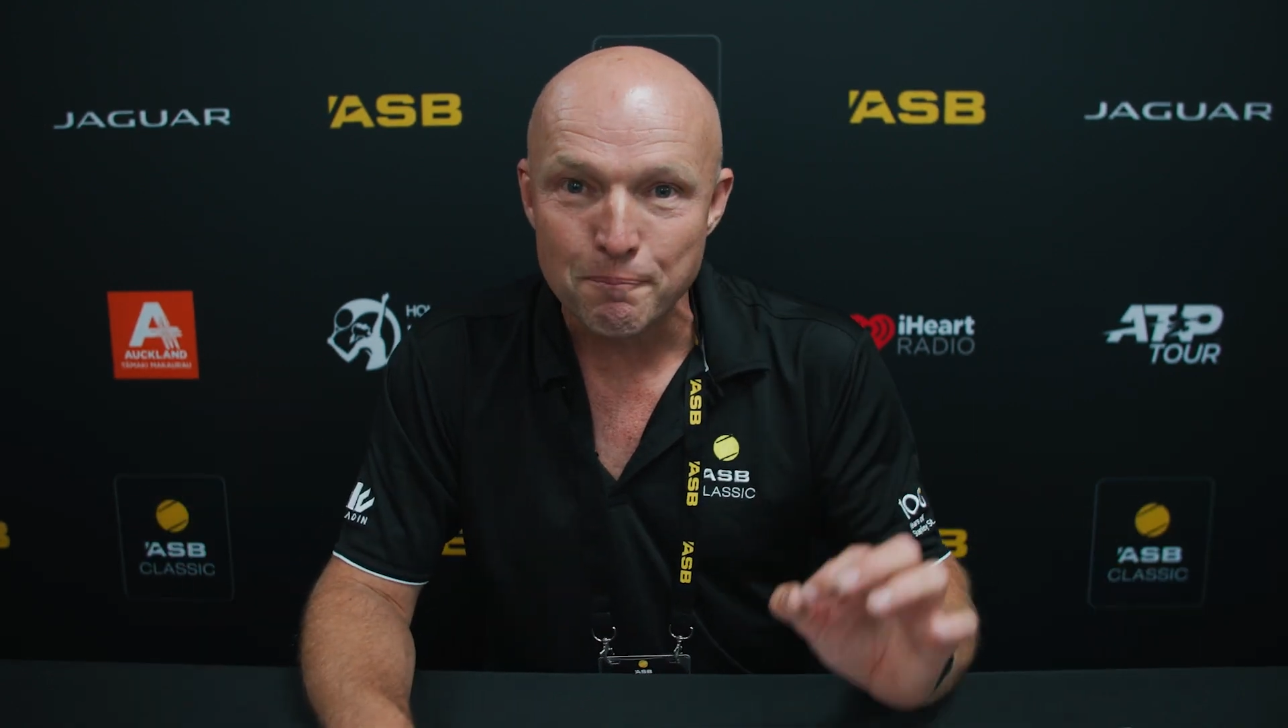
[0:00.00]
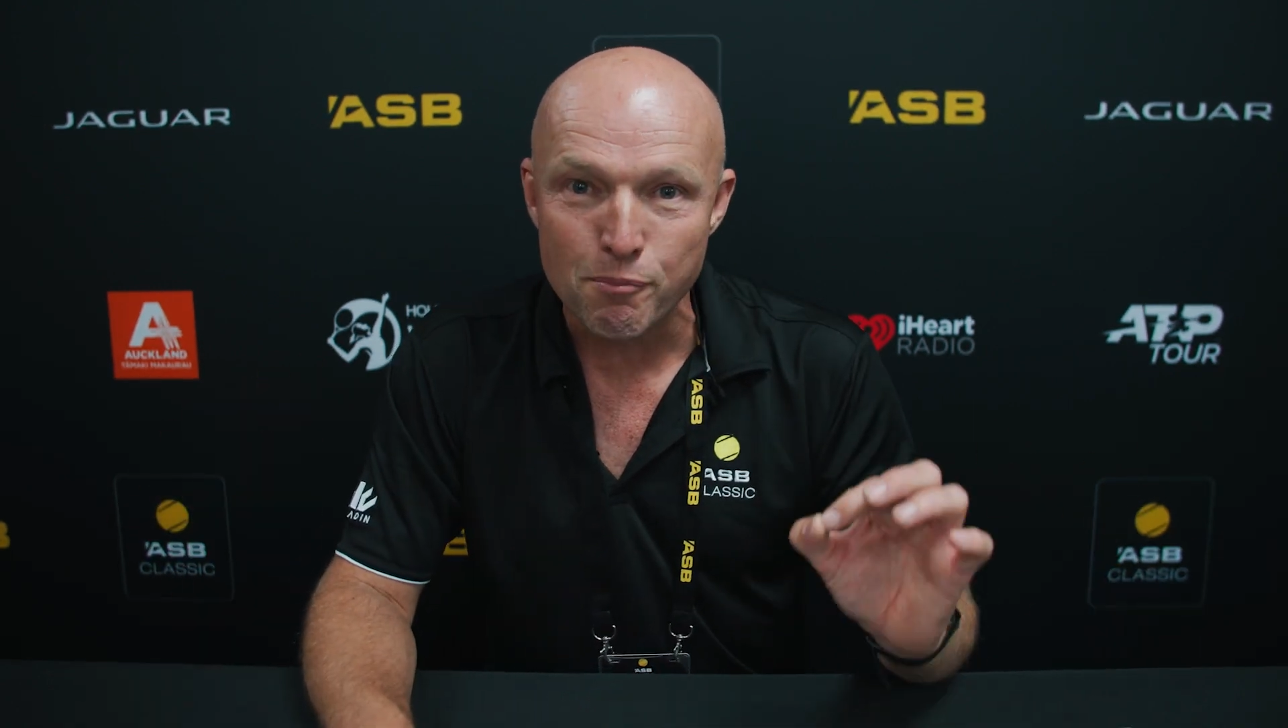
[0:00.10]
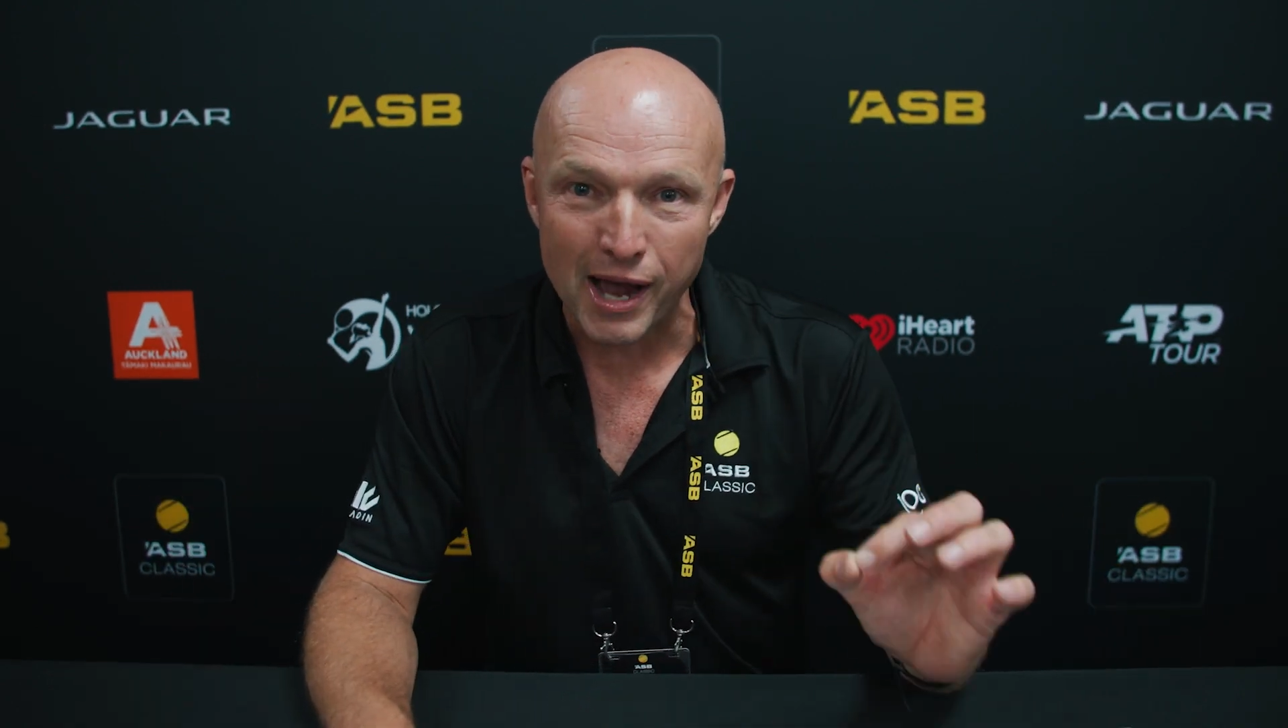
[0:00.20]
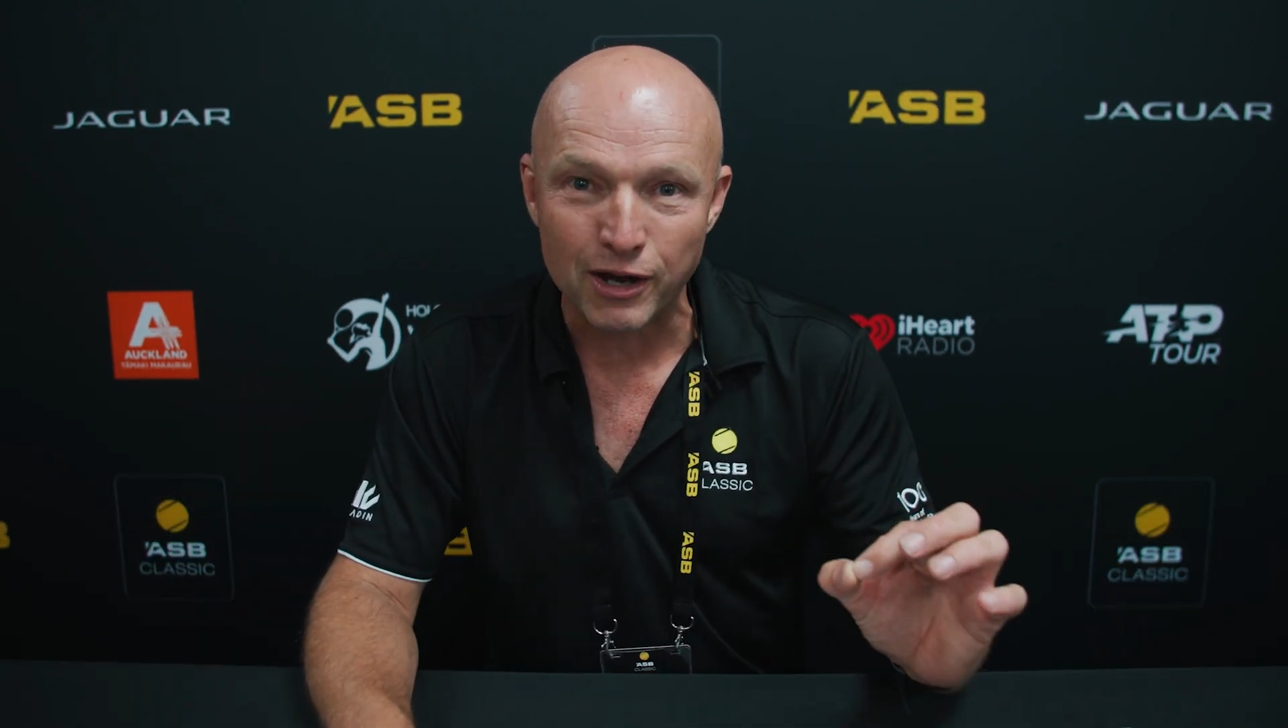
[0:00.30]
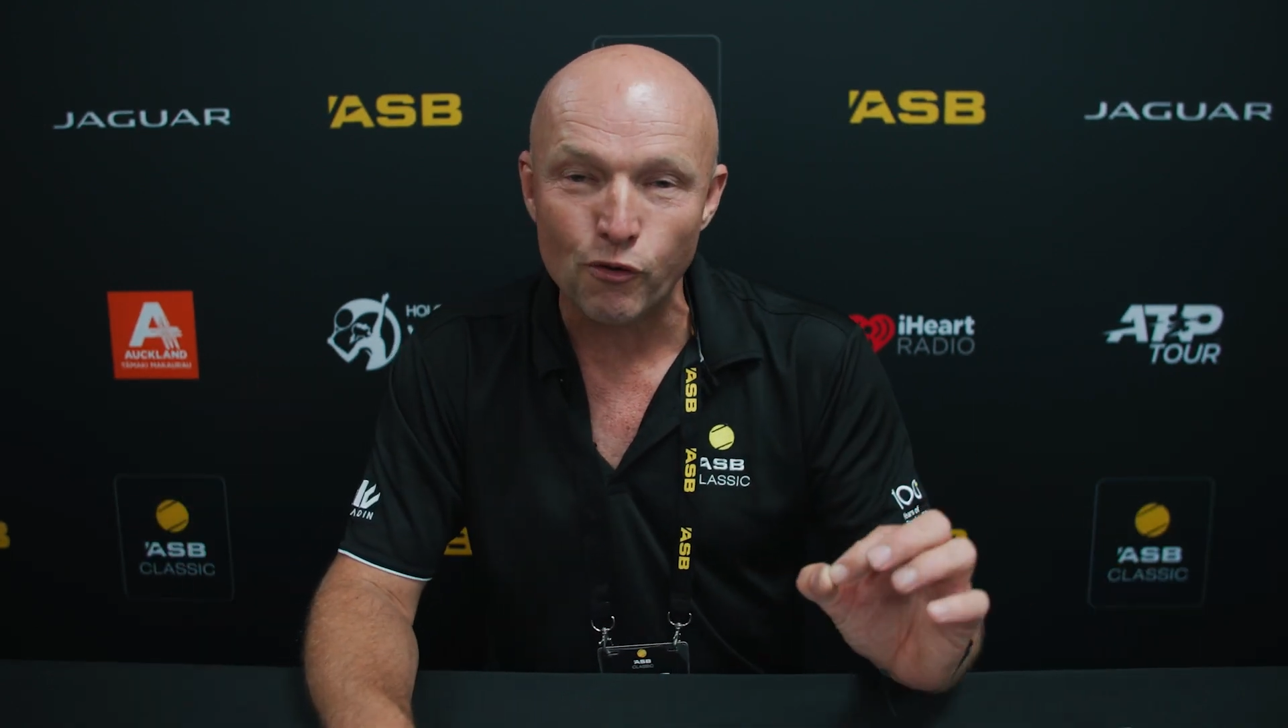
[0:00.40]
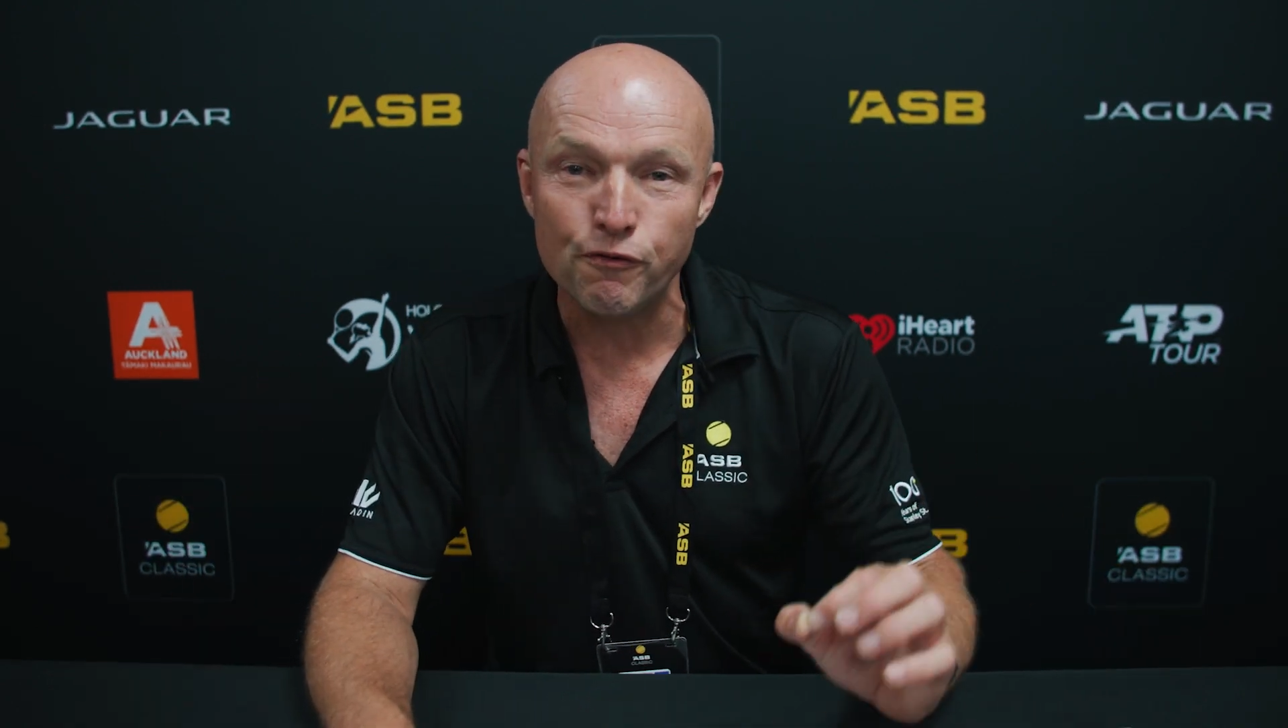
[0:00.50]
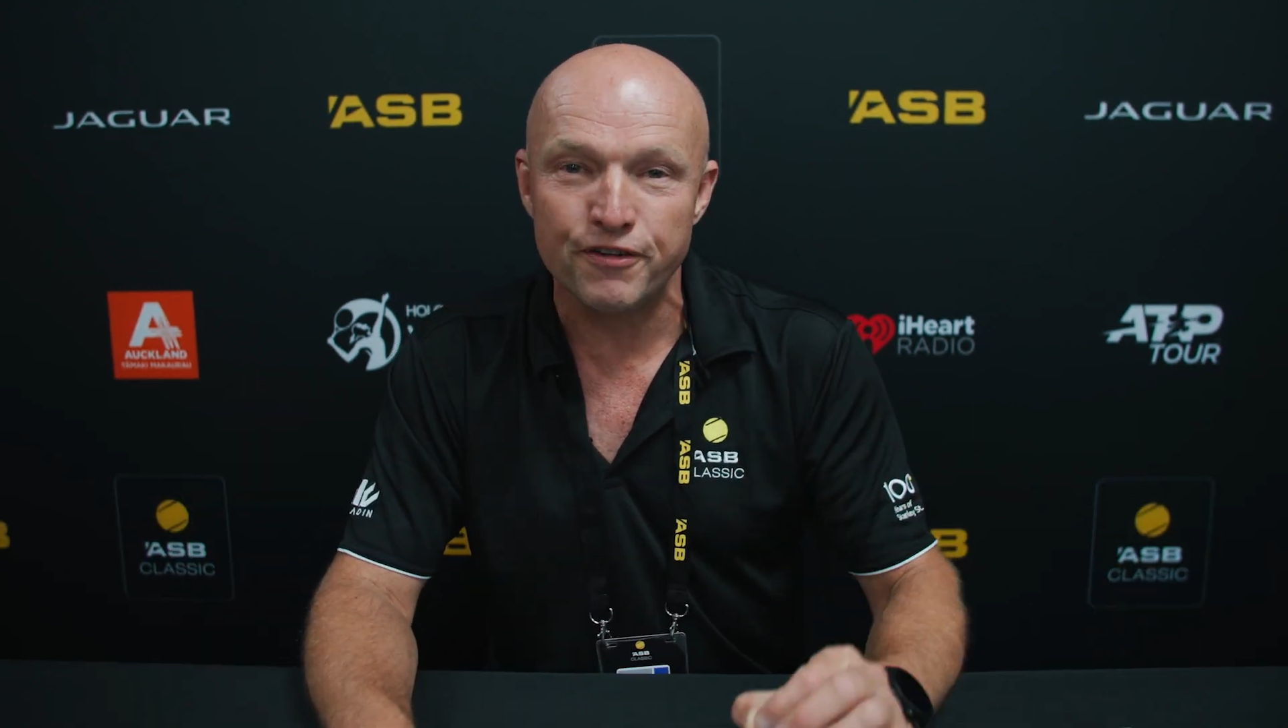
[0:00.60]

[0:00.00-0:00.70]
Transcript: Michael